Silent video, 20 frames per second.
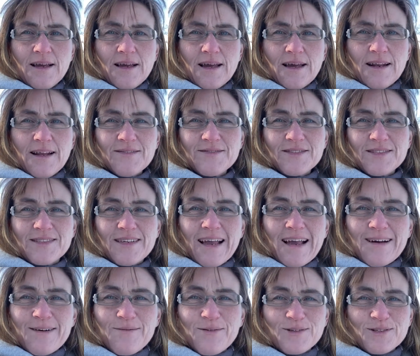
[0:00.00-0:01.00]
I have to say
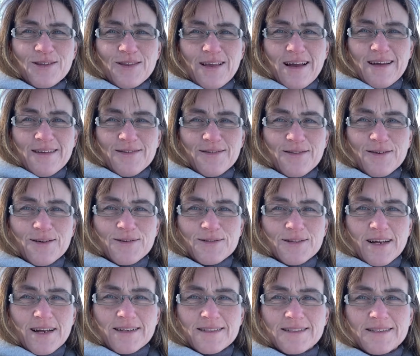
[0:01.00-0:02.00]
I wasn't that
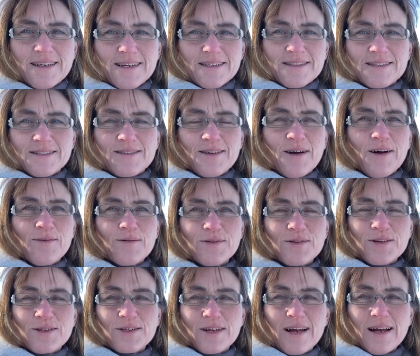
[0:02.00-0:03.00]
enthusiastic to start with,
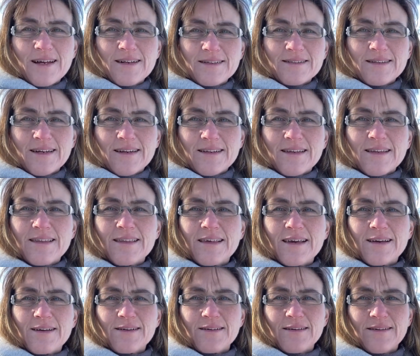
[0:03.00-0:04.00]
because I hadn't done
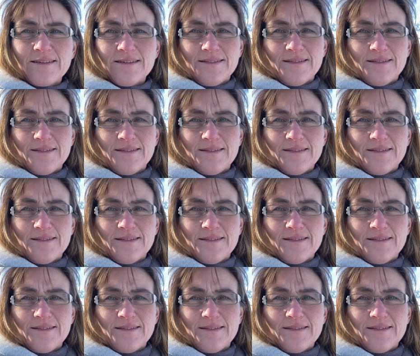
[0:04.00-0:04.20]
anything